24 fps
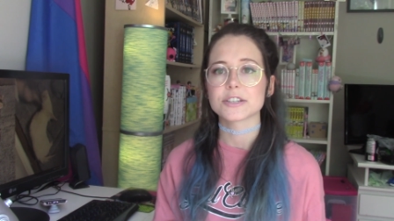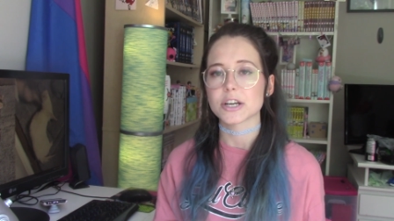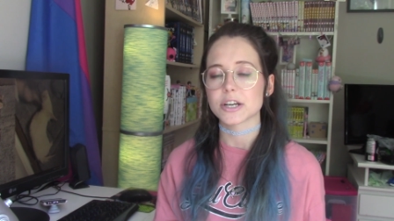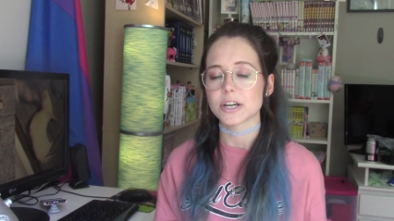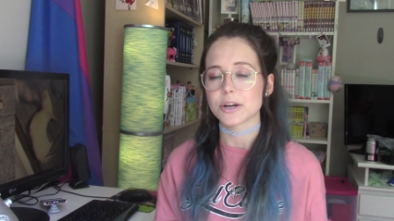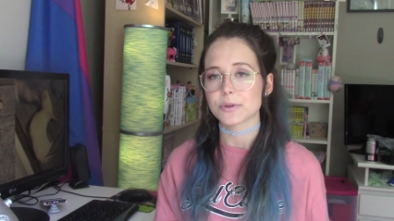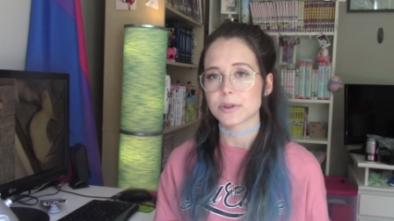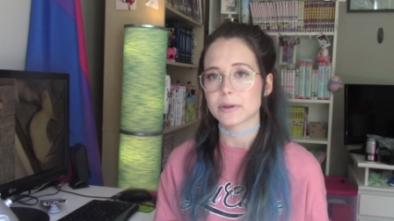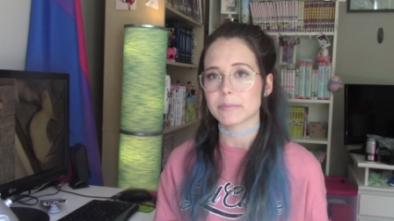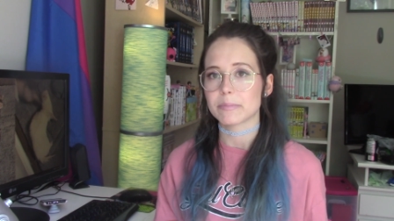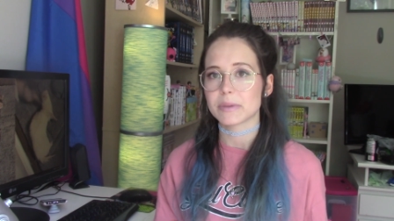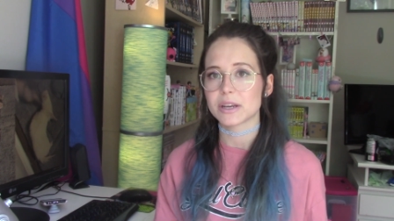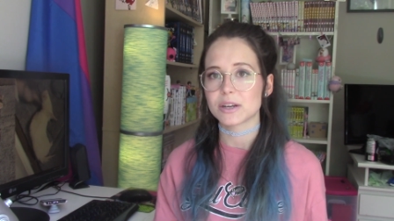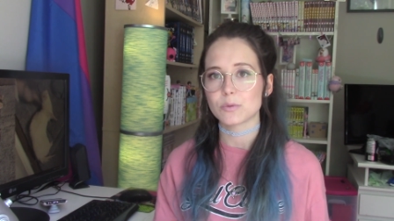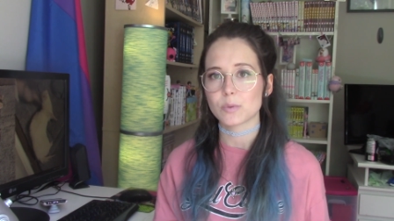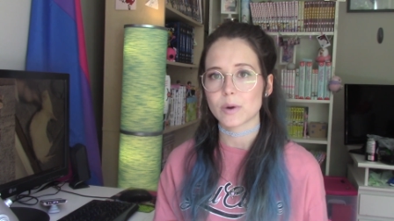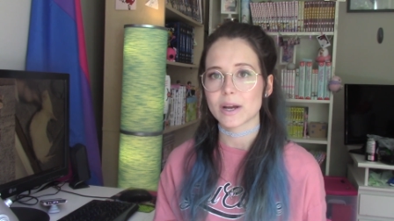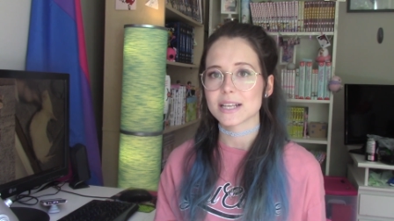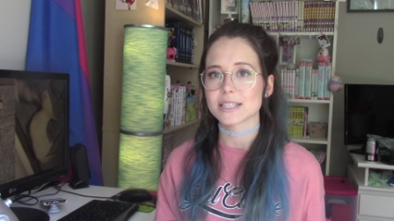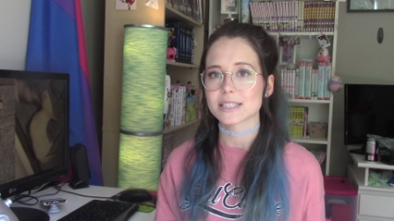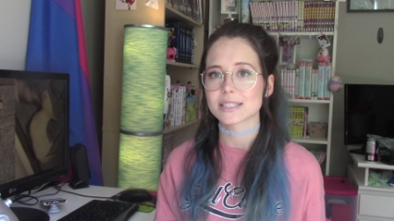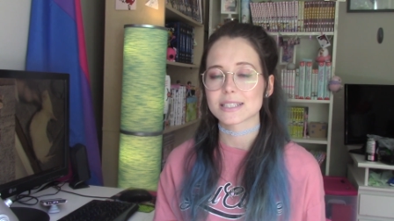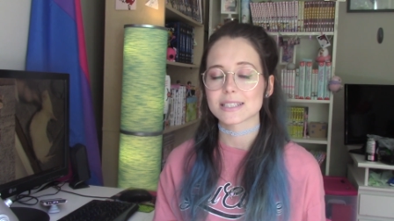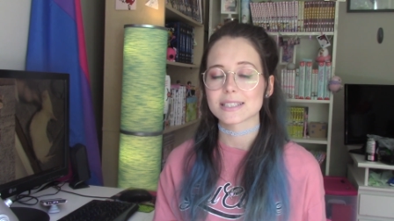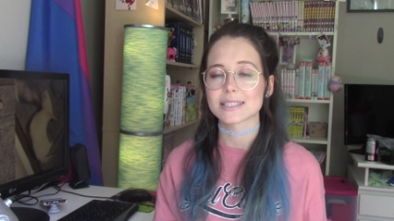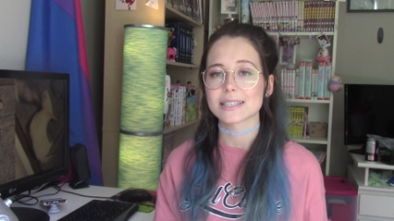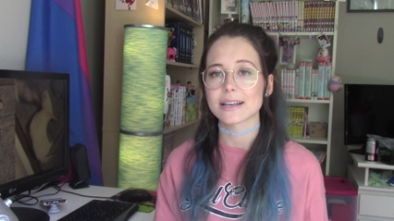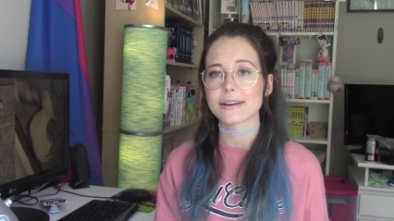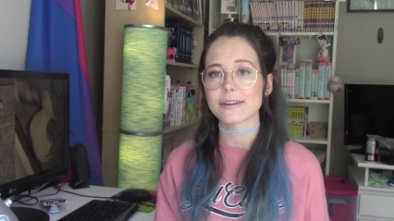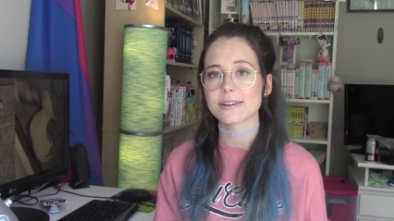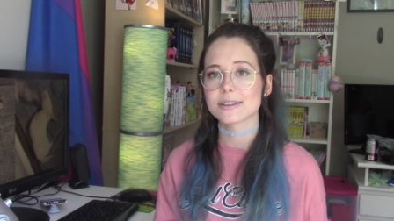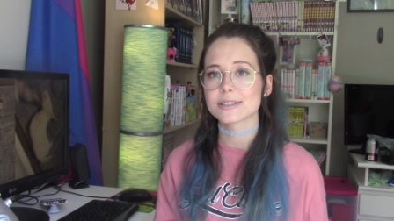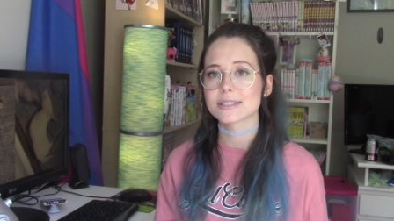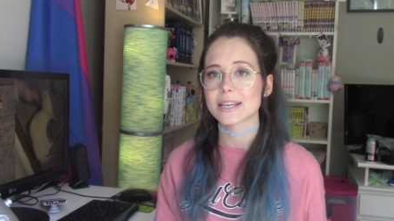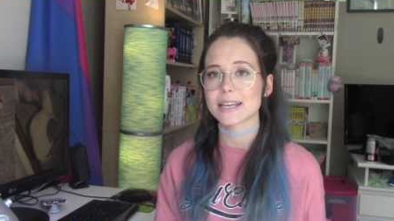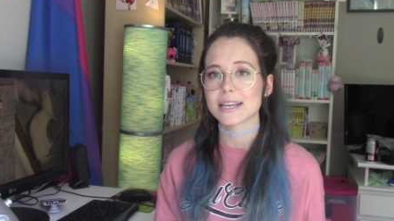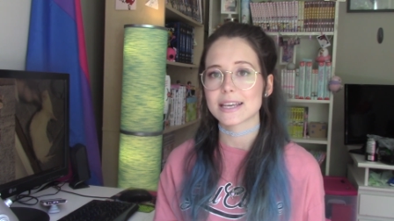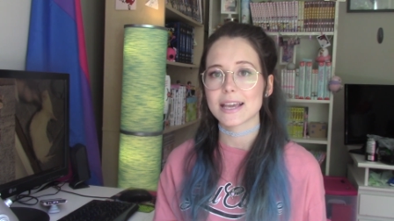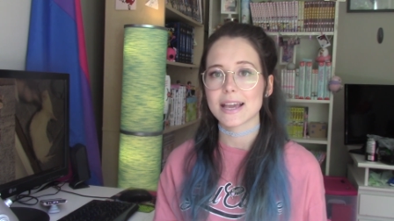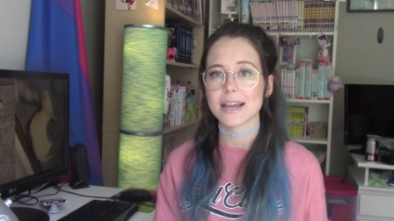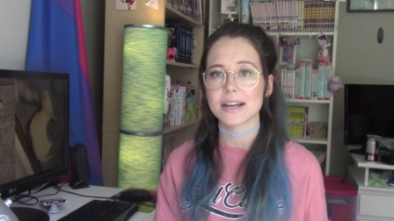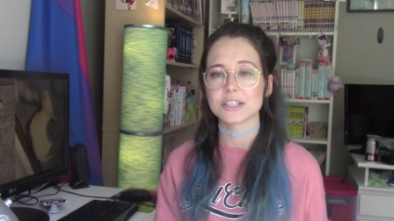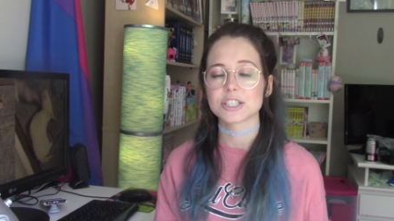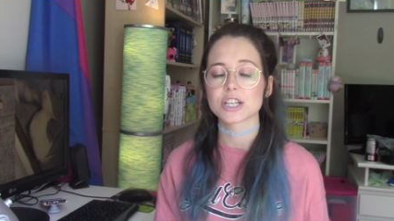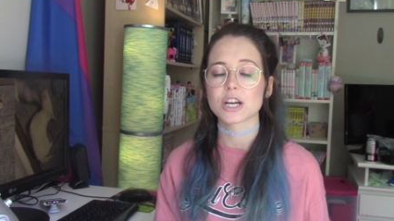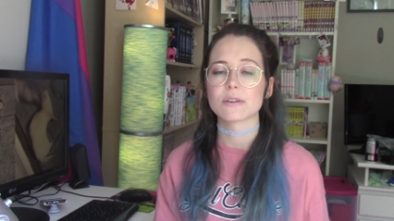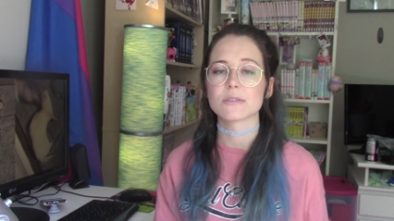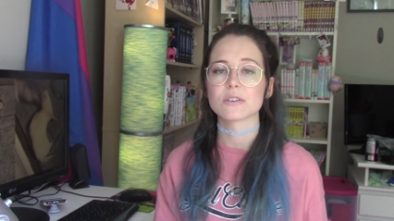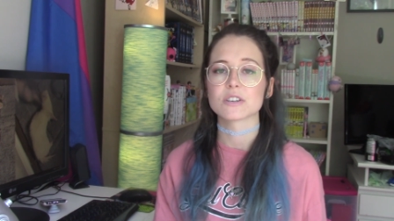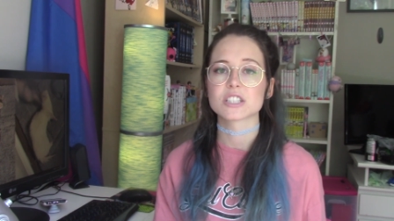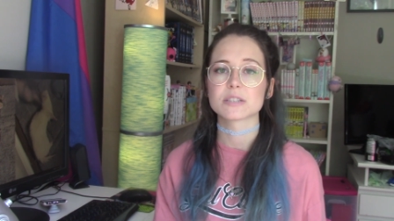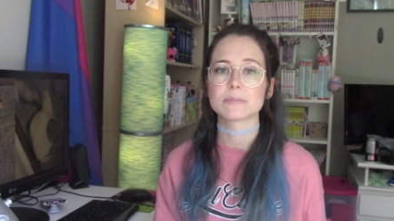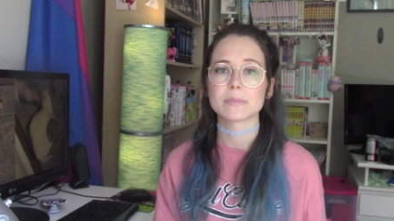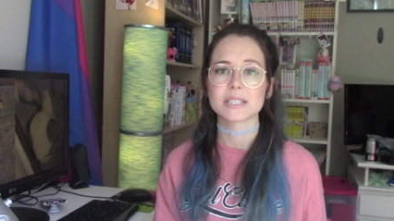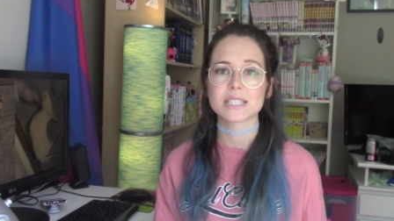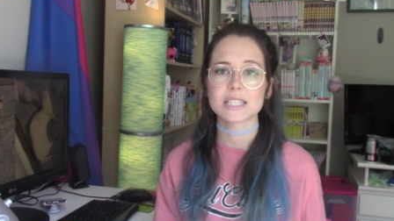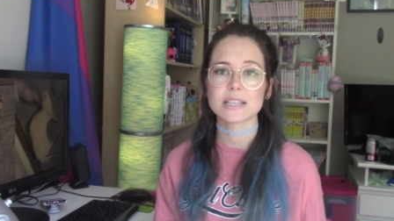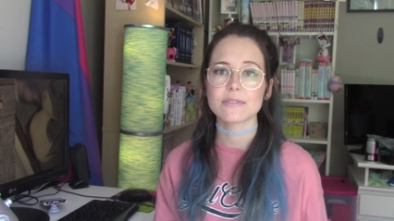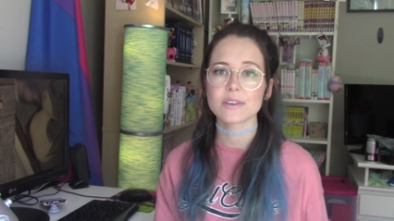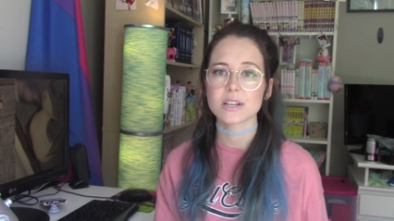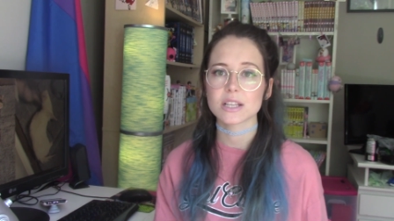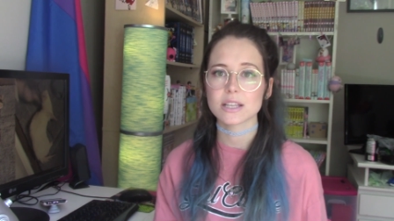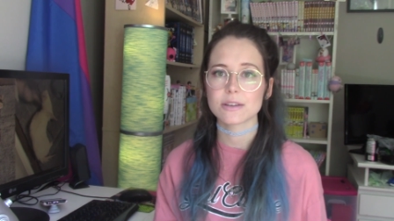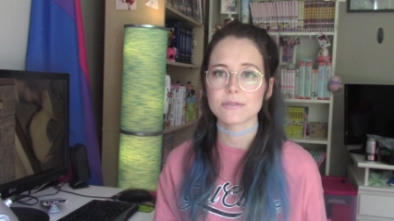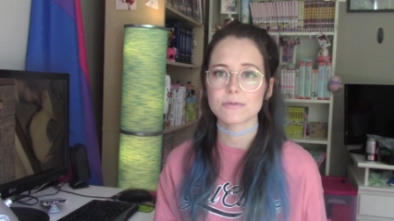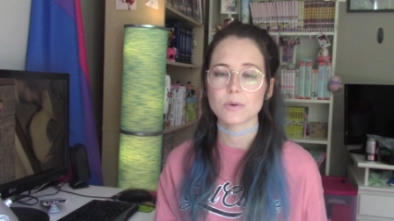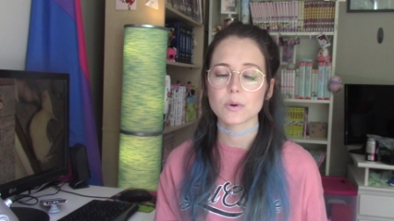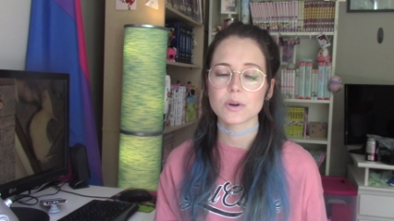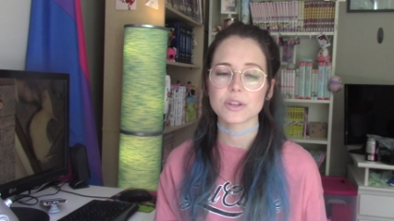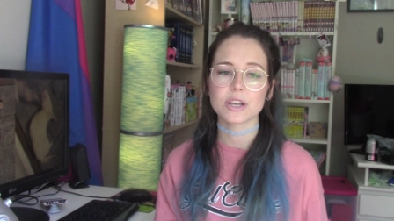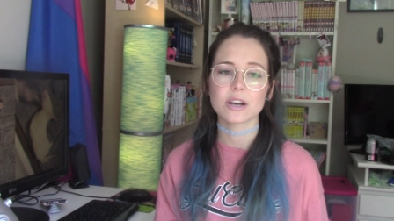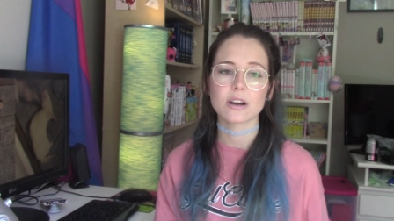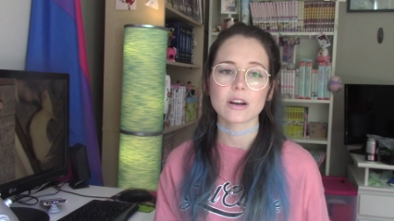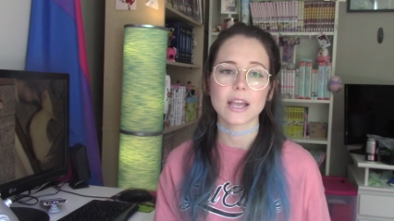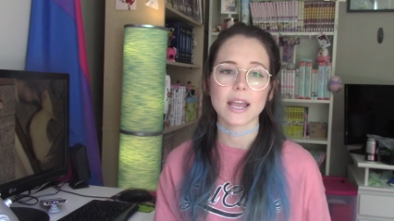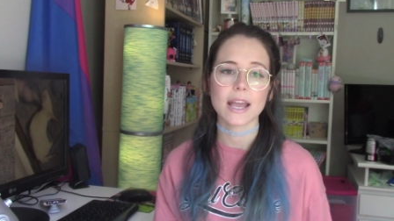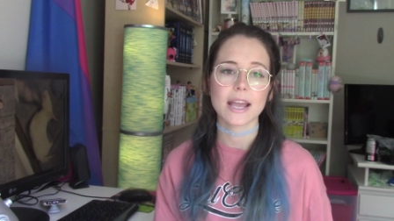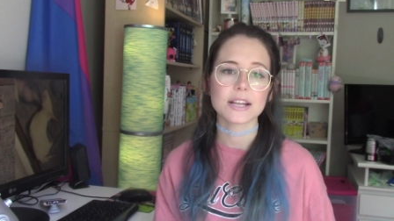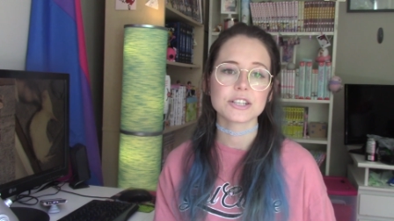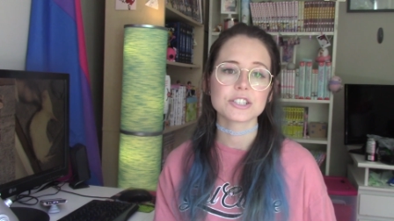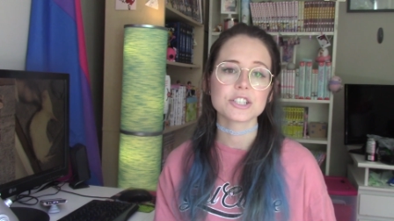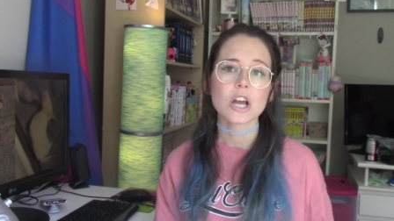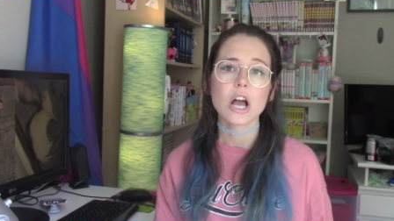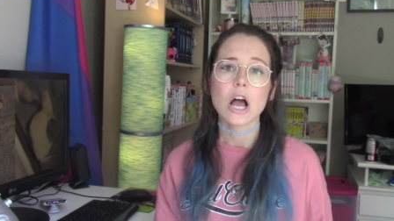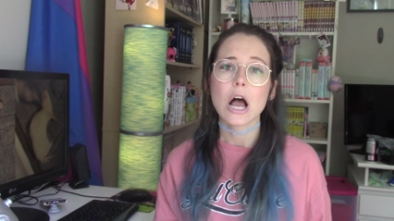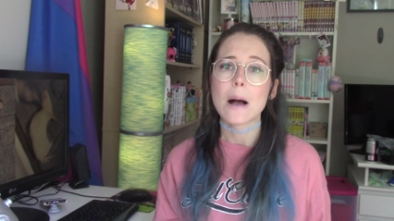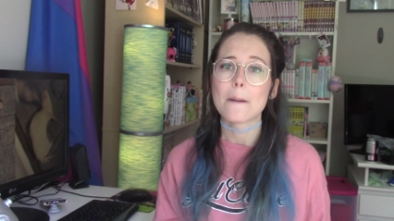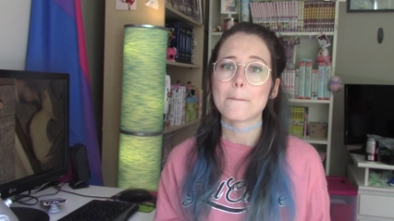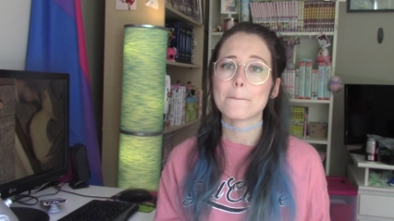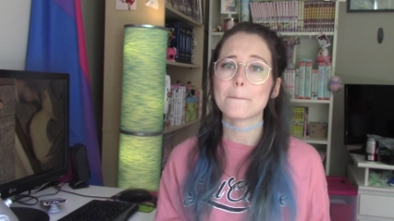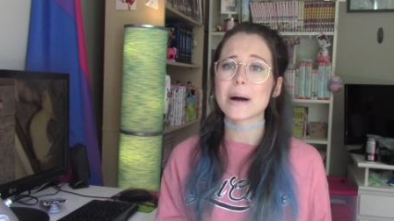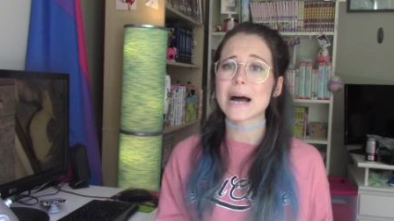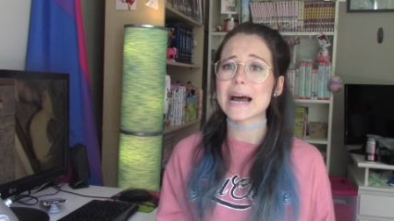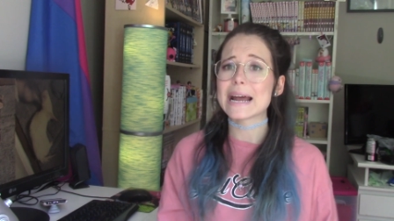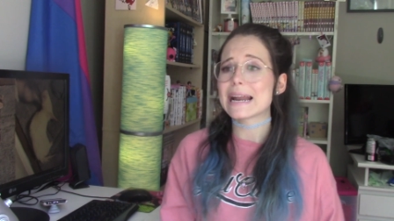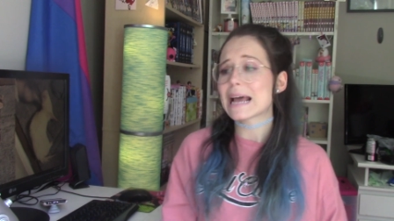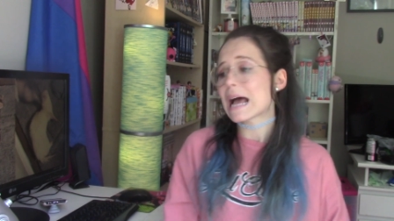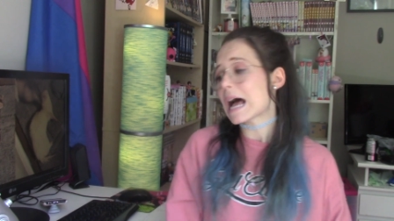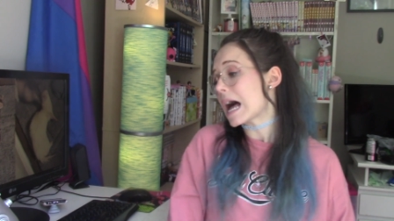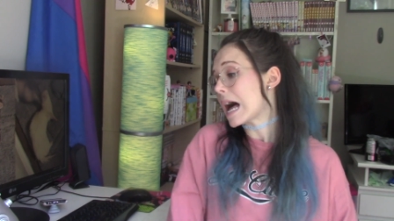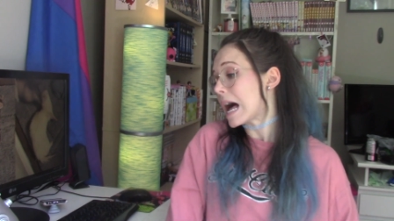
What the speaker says: I know that Midwest sells a cage cover specifically for their cage, but